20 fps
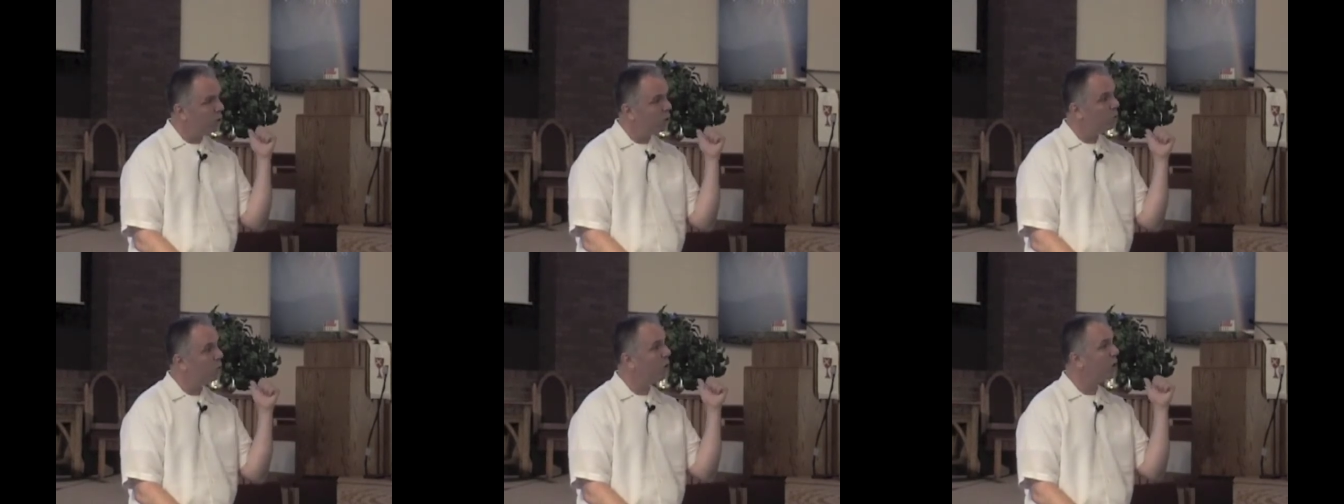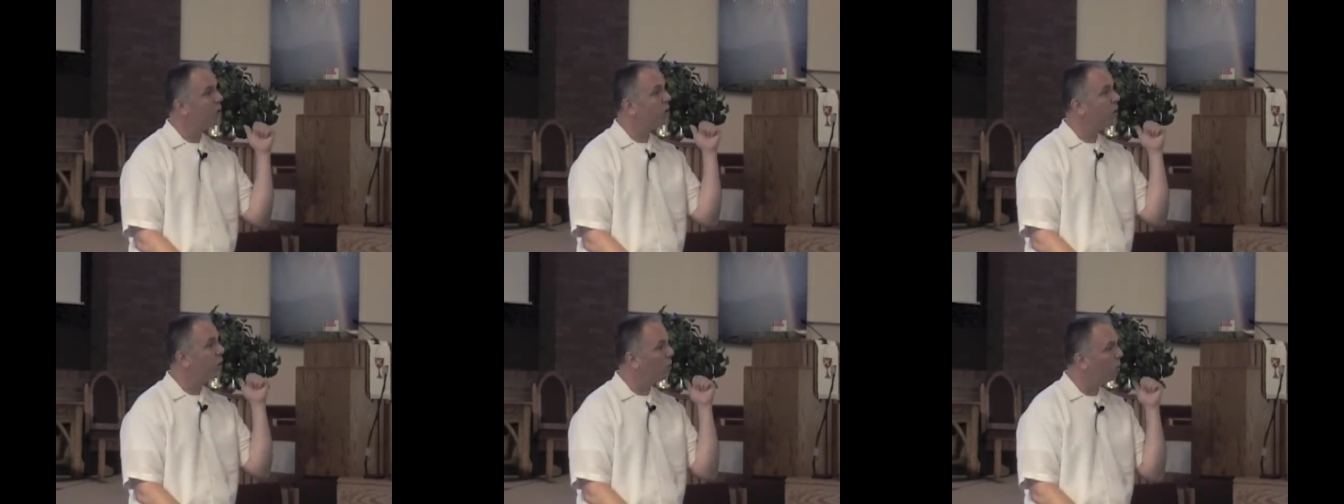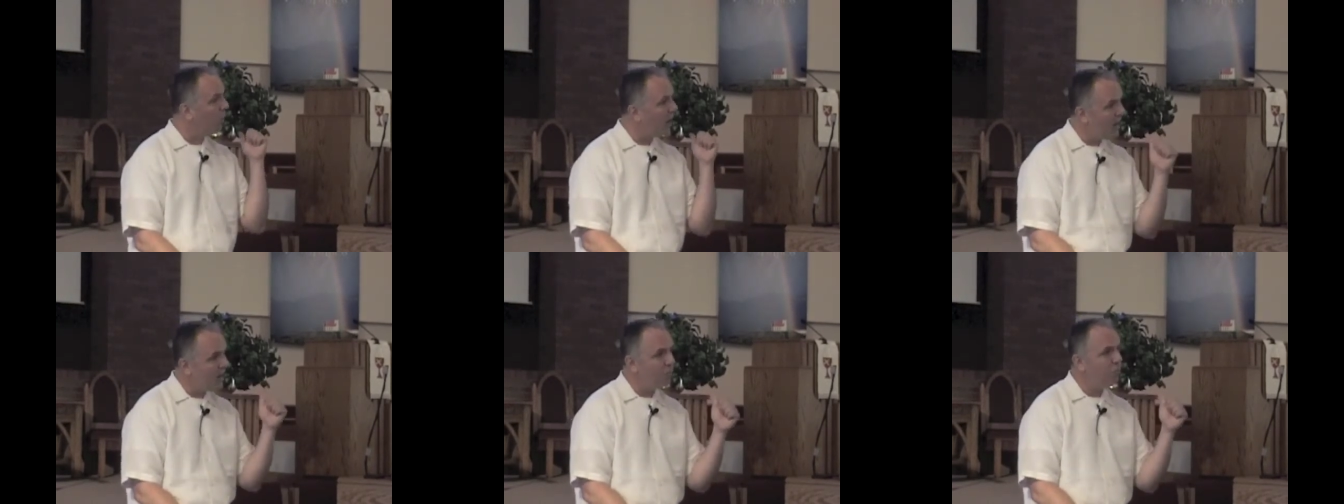which works
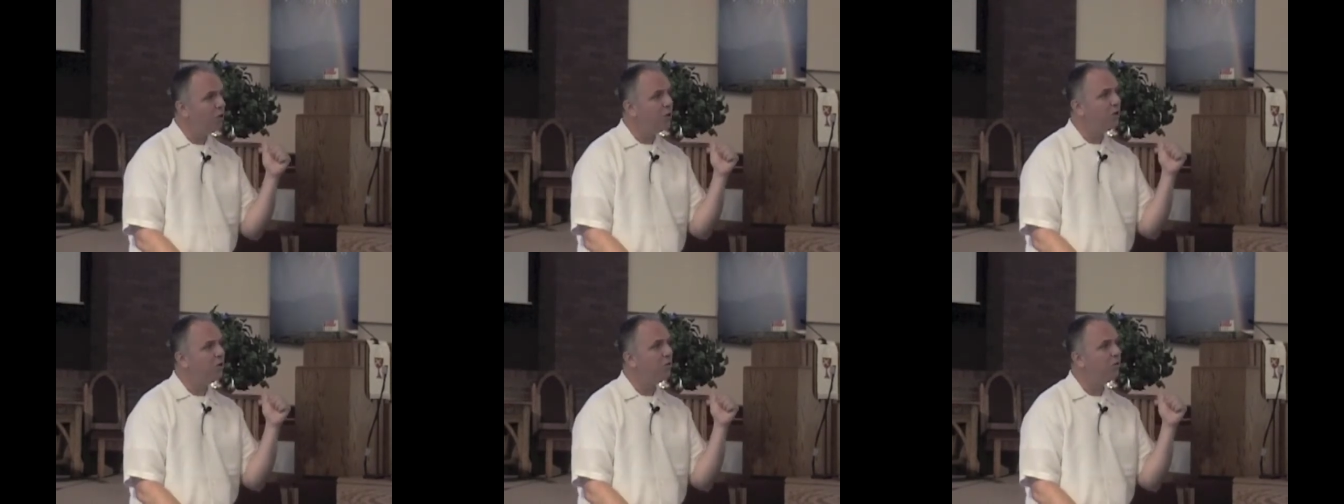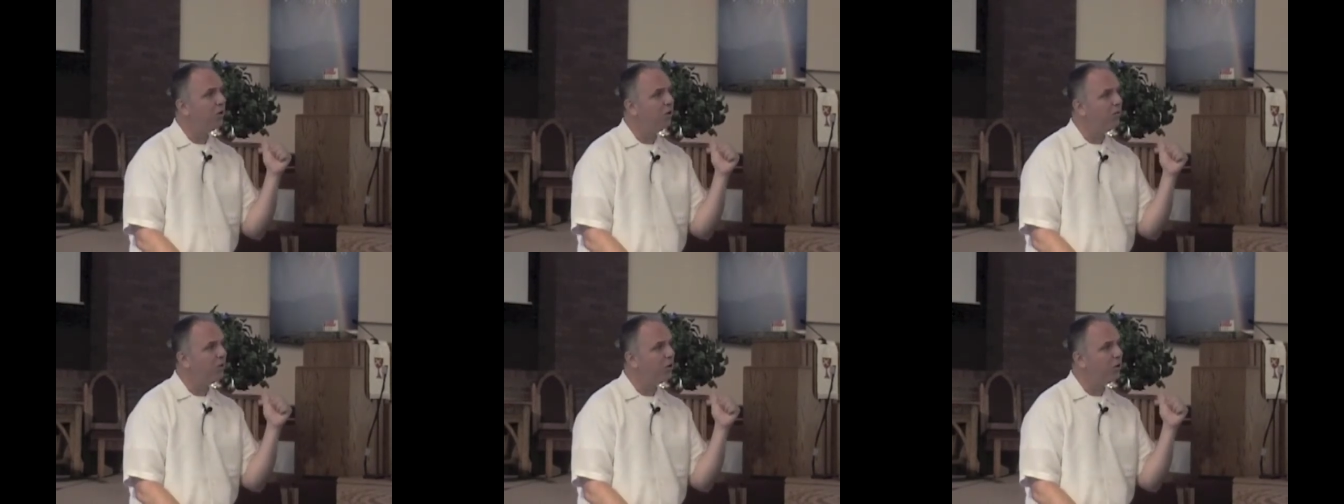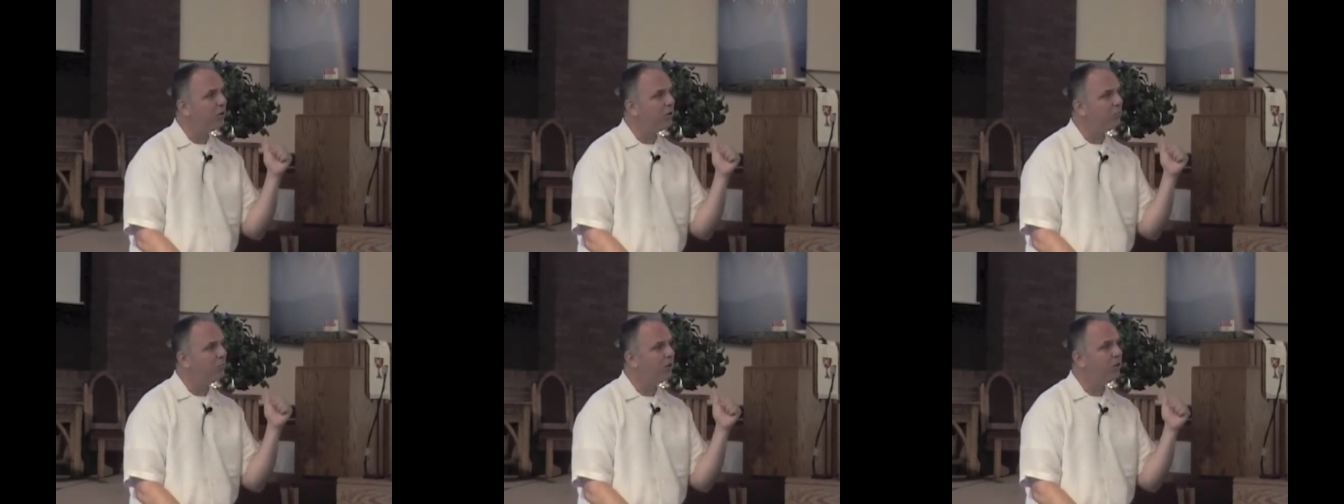great when you're in
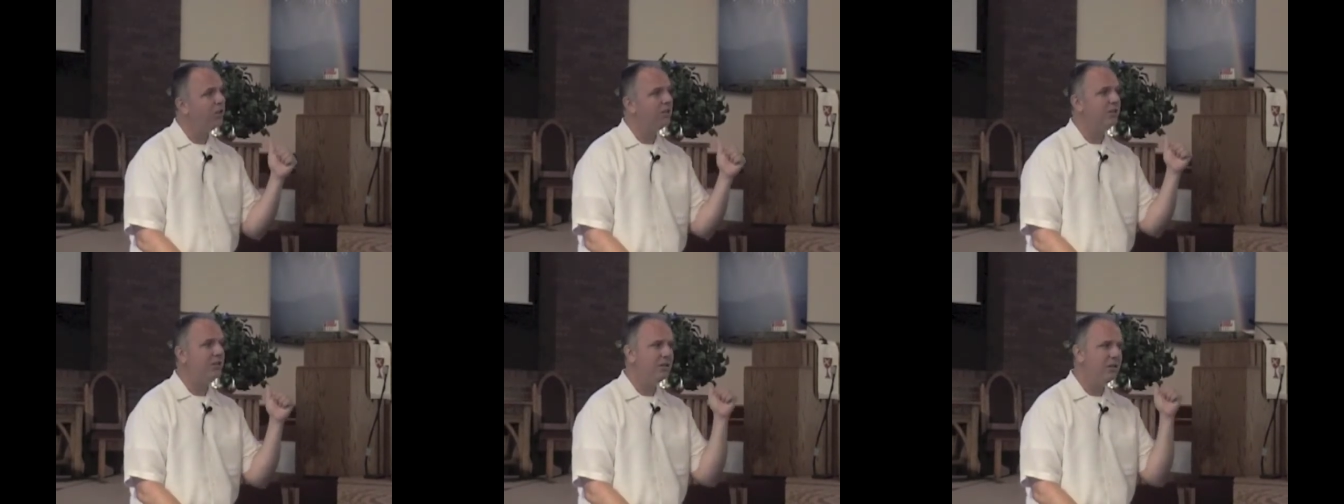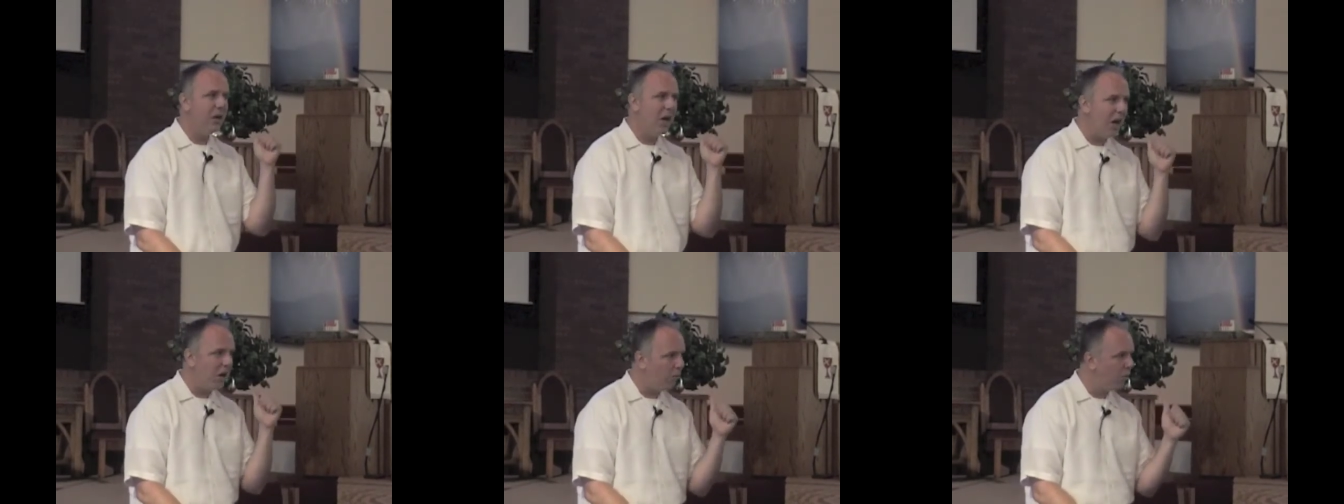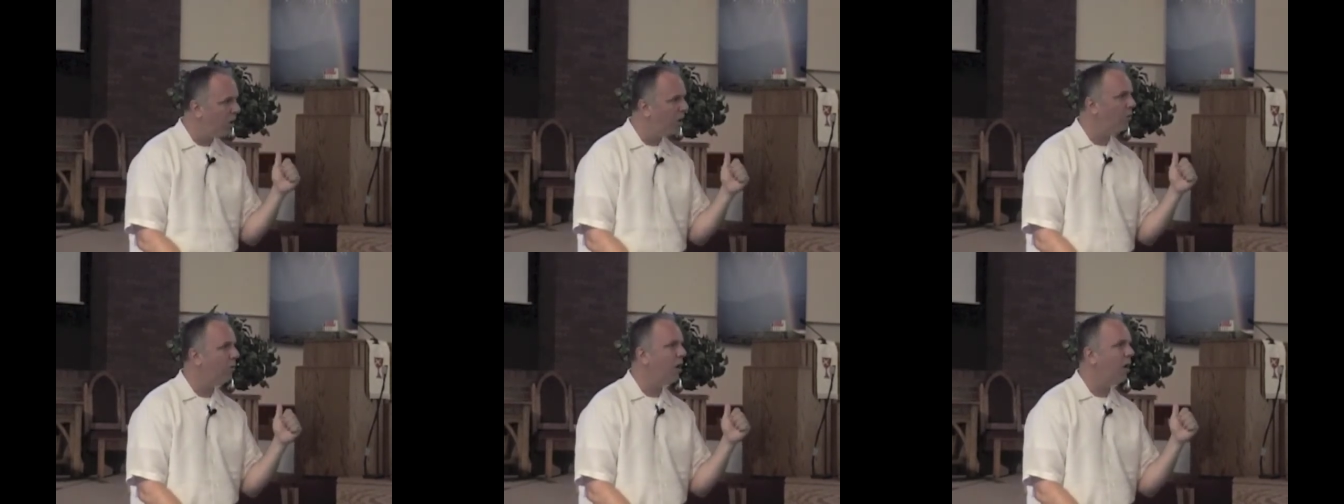reverse, but does
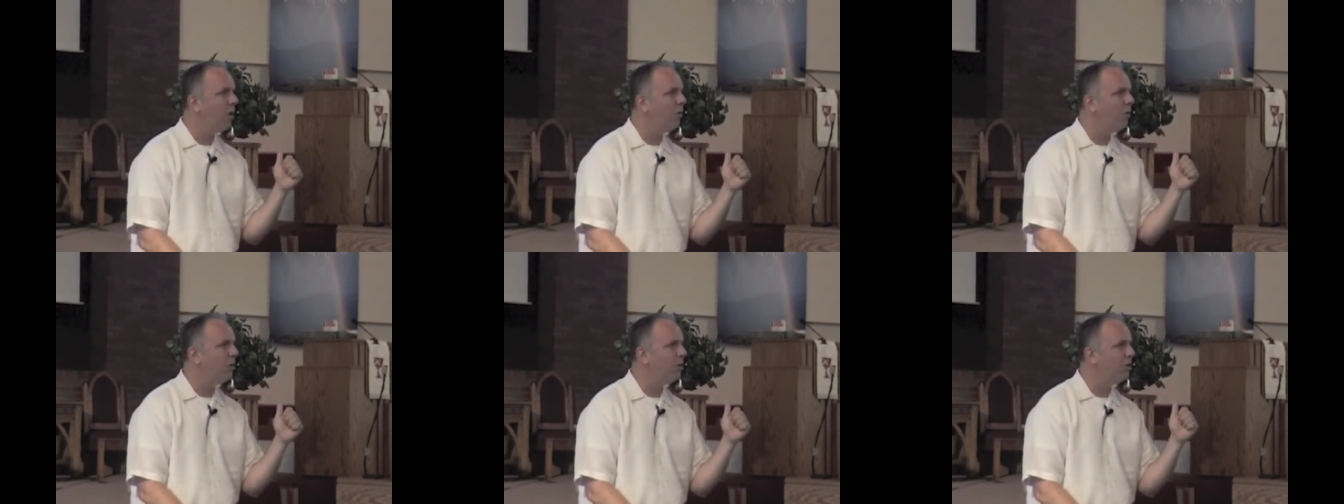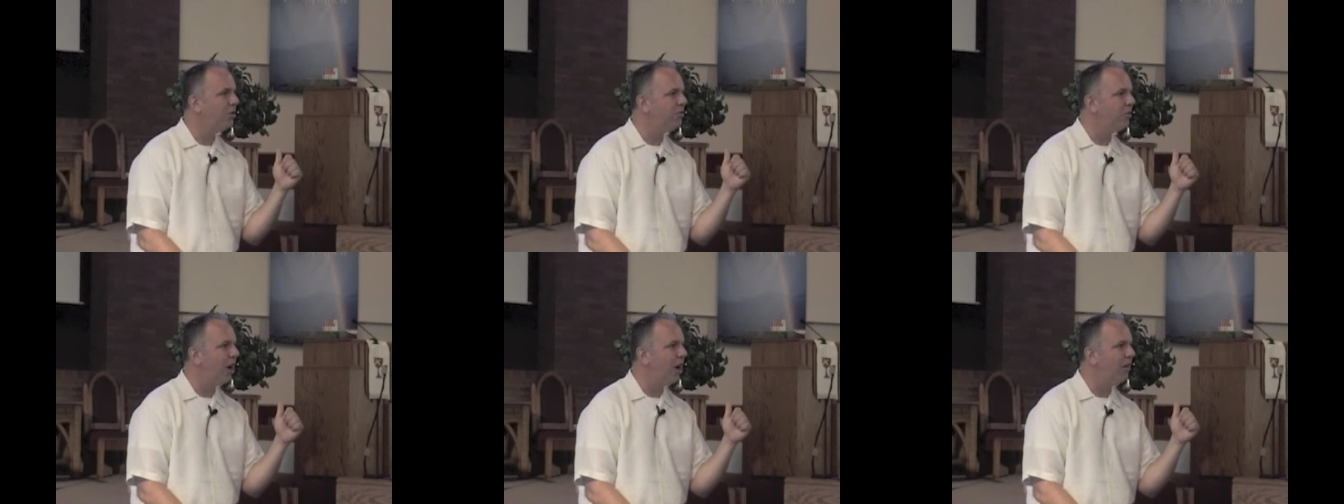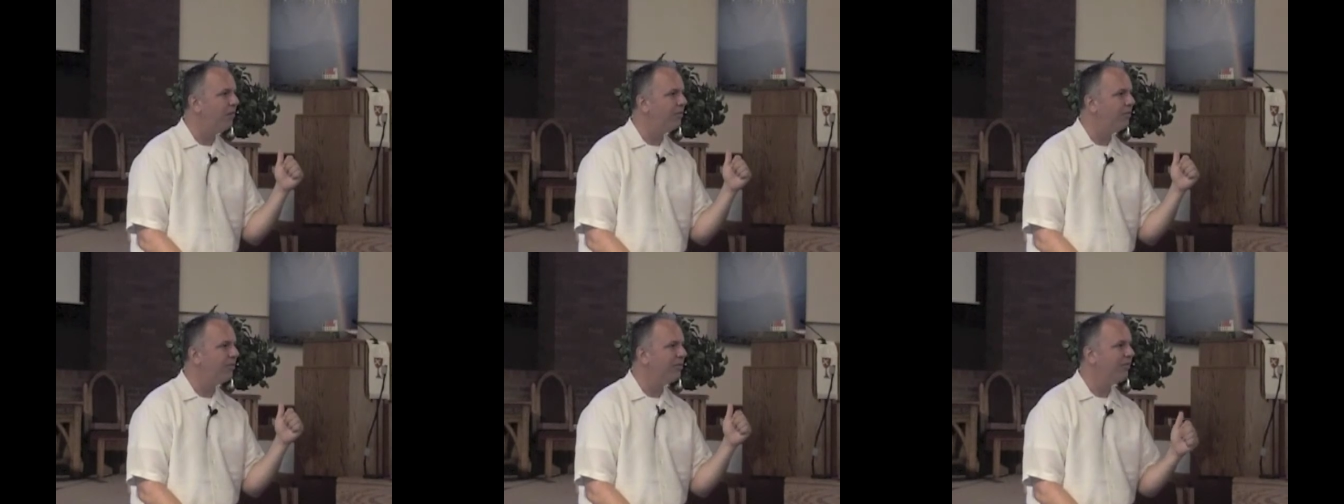not work well when you're in
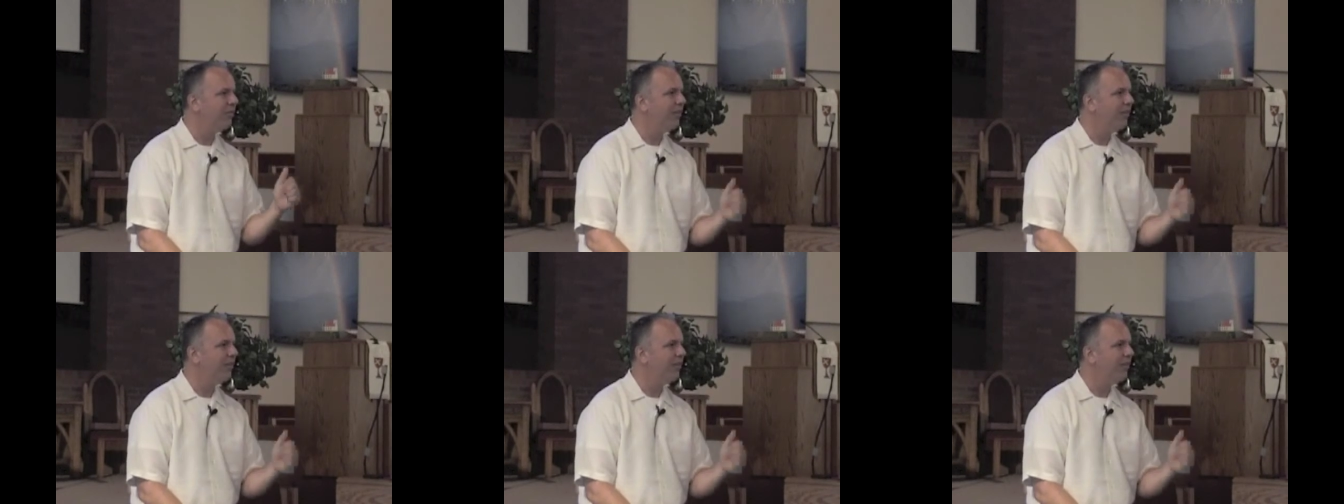drive.